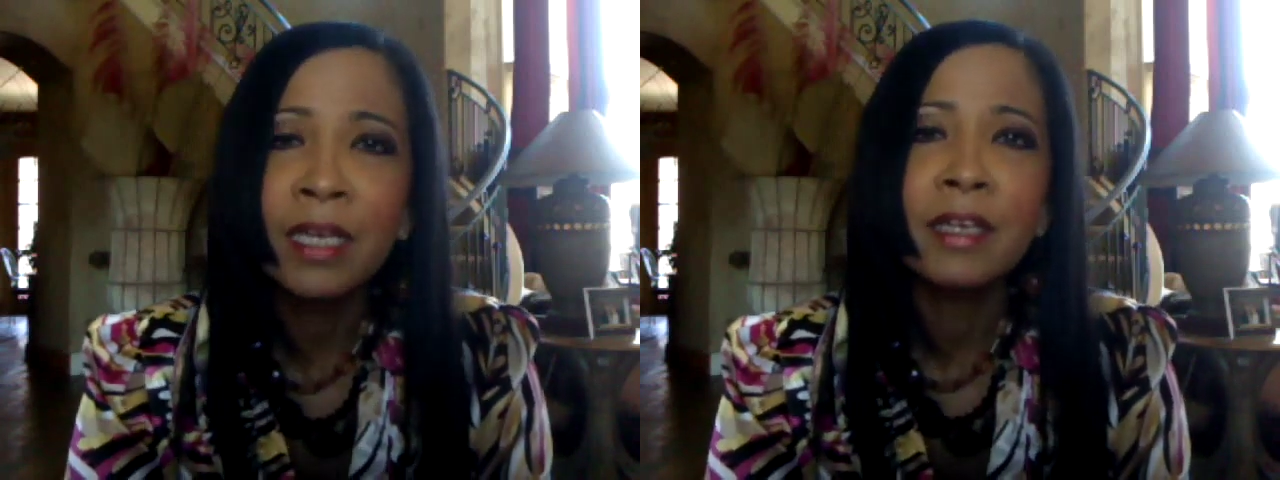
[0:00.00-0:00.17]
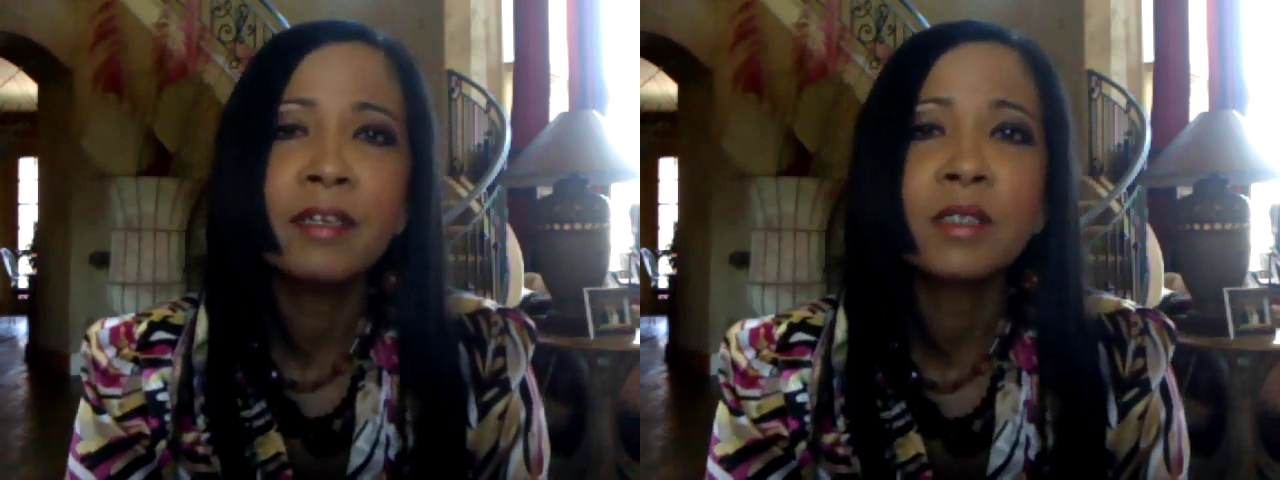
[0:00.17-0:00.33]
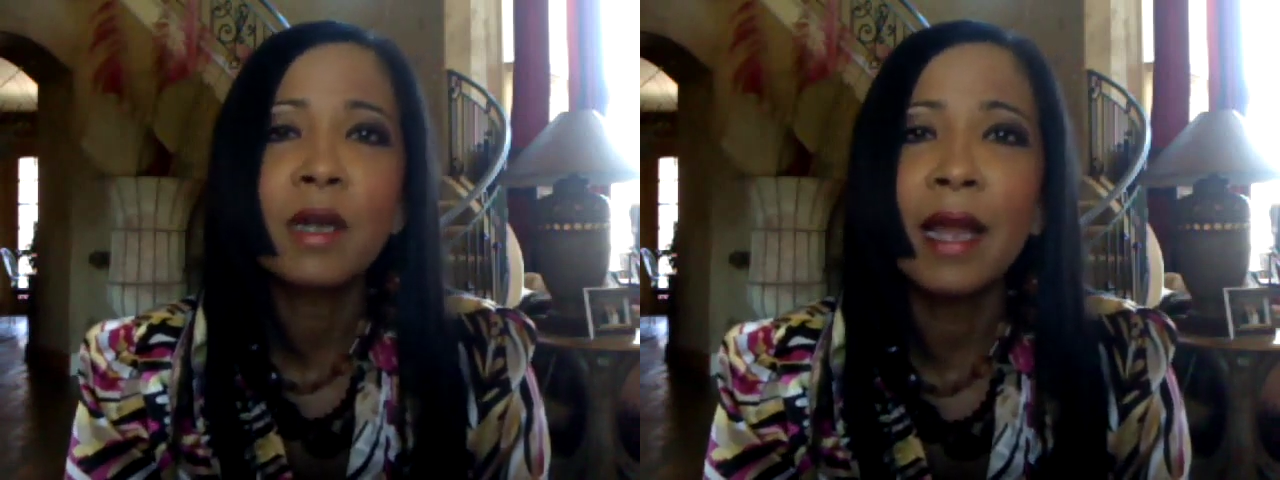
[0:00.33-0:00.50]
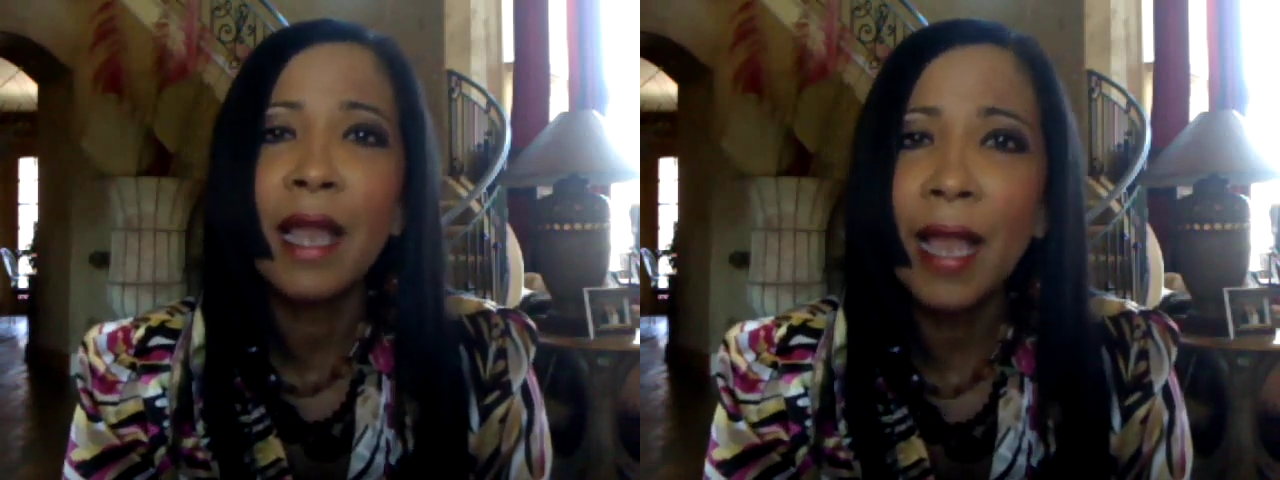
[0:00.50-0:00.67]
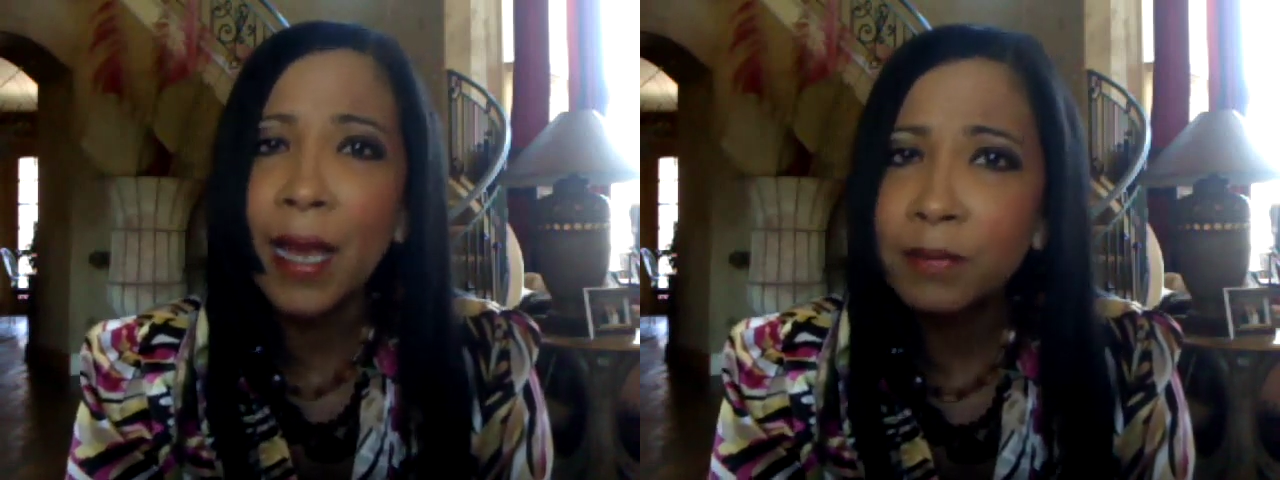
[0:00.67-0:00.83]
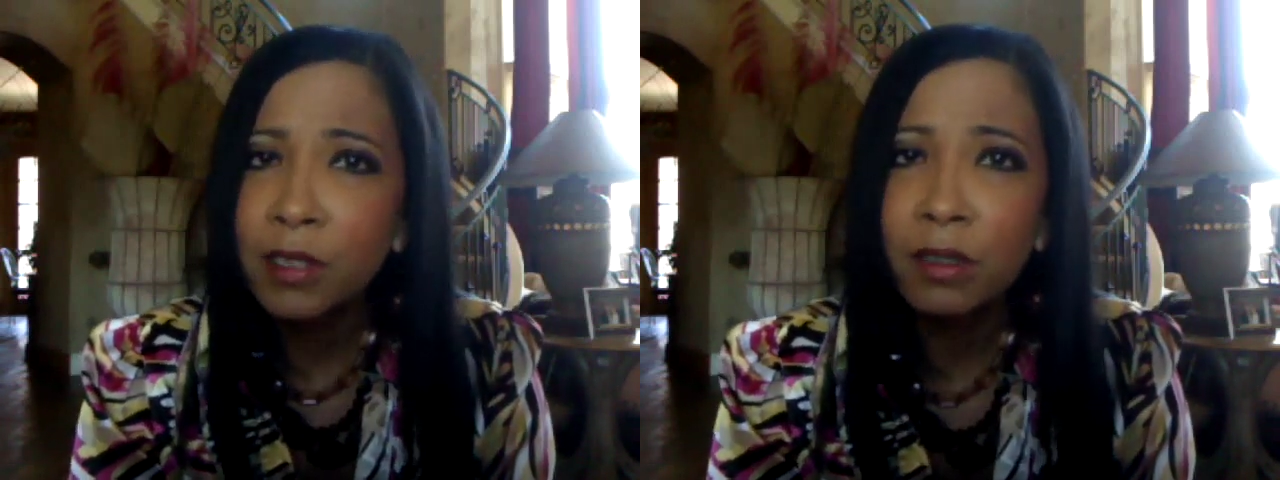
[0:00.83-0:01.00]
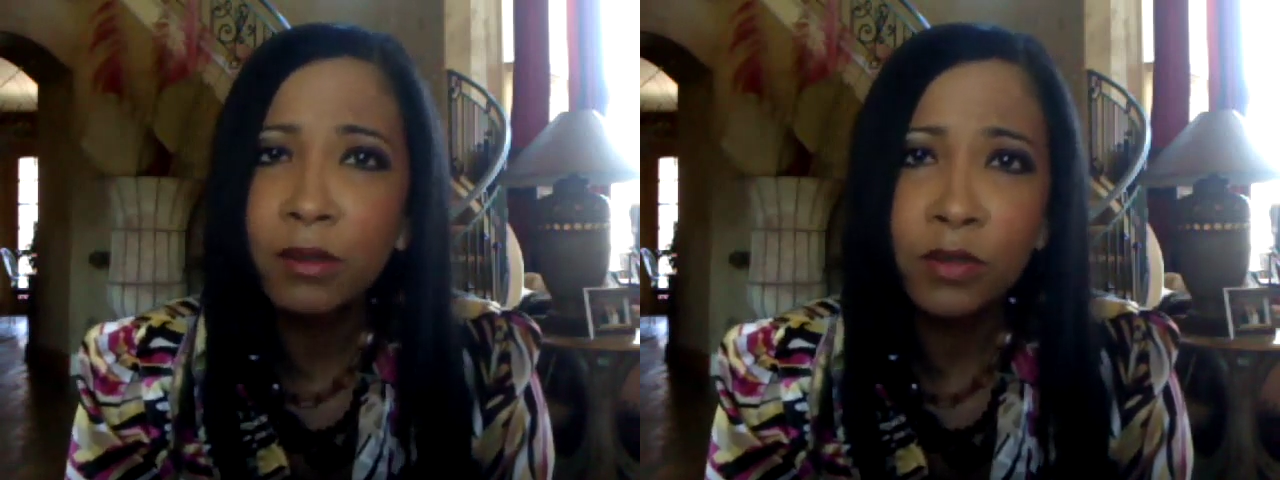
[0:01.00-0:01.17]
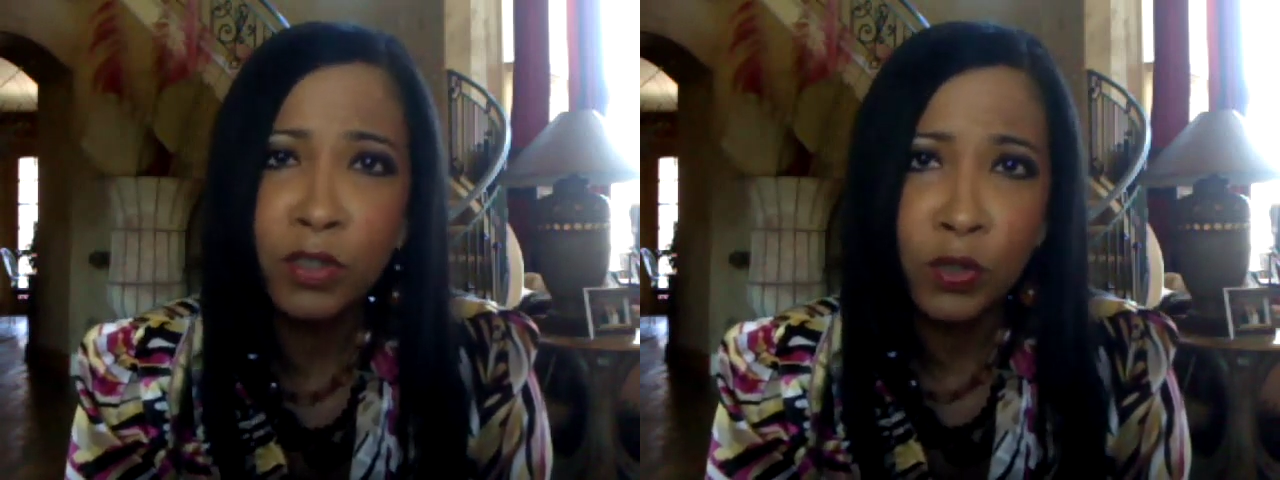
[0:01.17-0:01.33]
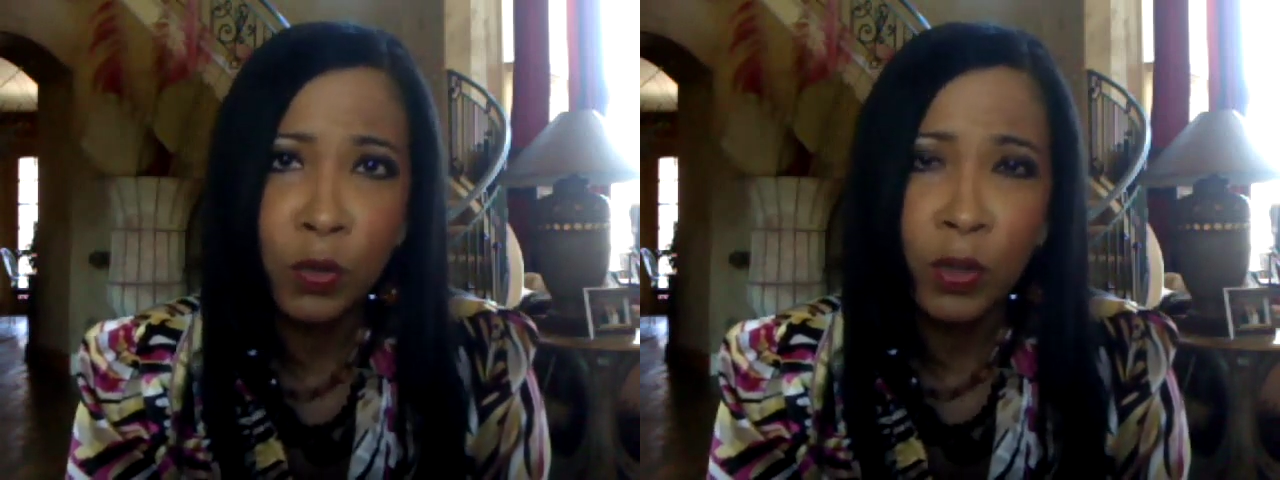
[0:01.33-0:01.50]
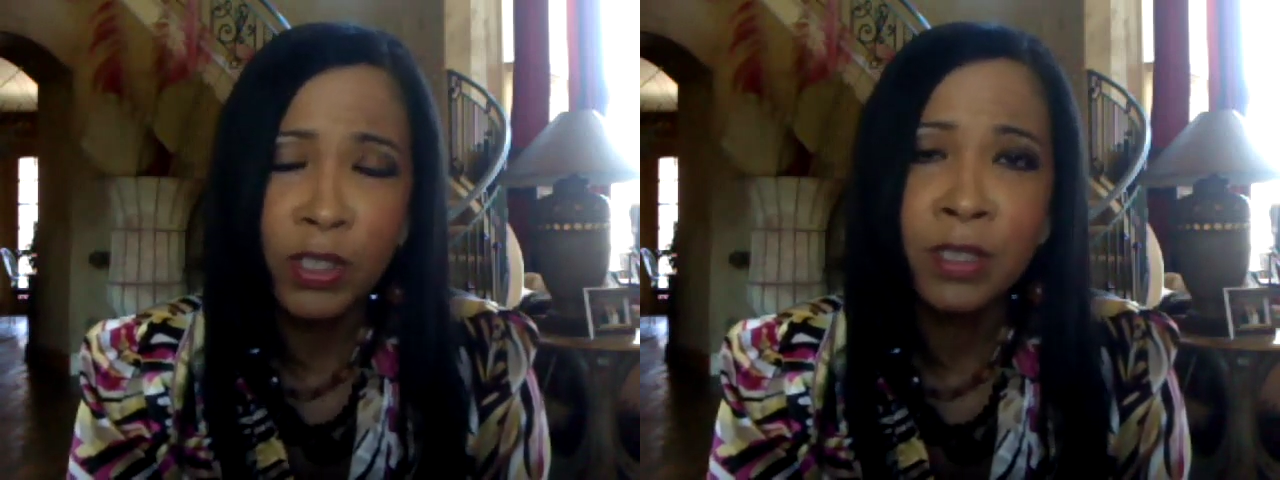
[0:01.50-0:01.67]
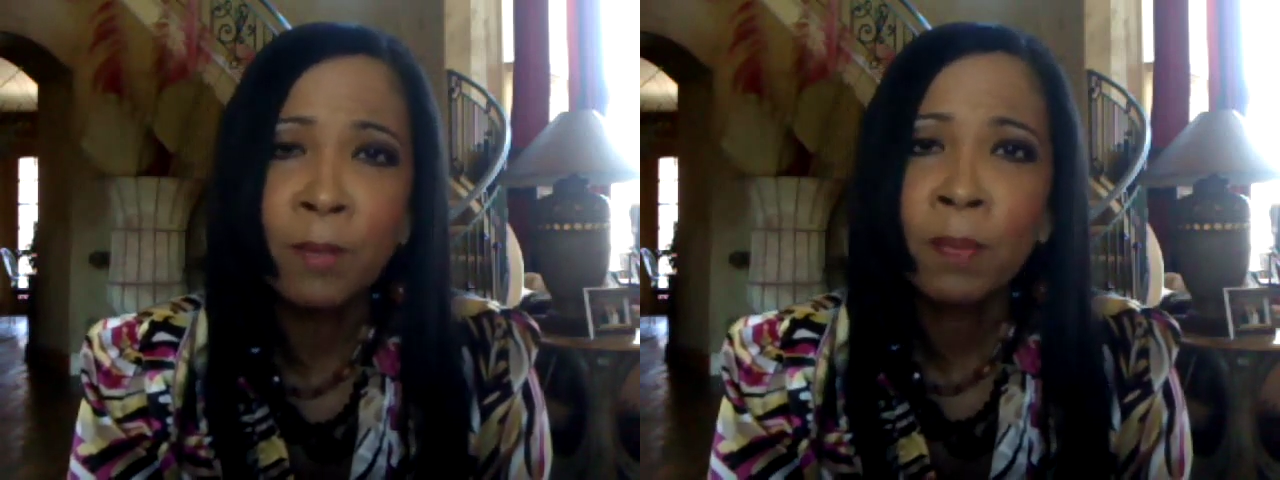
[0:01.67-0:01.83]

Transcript: He is our absolute source.